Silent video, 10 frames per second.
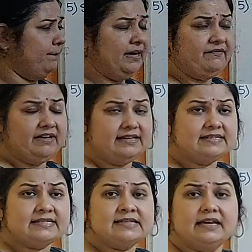
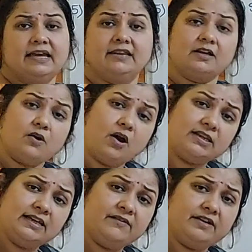prevails in the
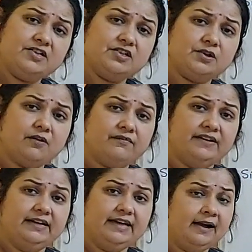northern region of
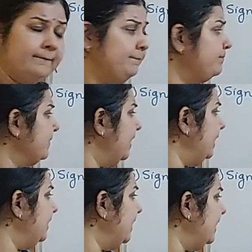India,
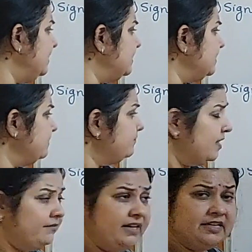and hence
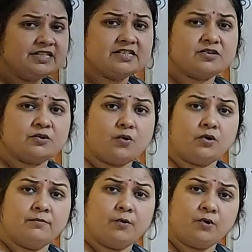wheat is
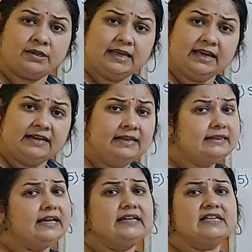grown more there.
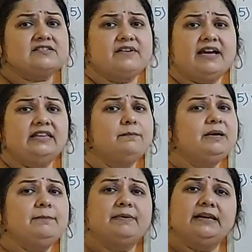That is why the
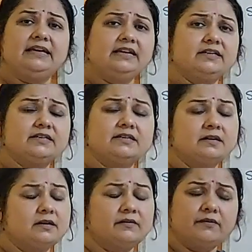people eat
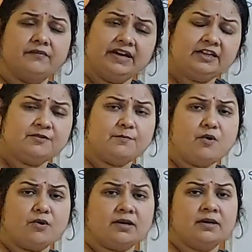wheat
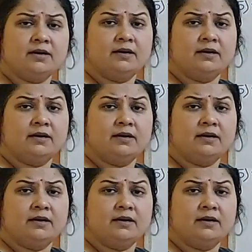more.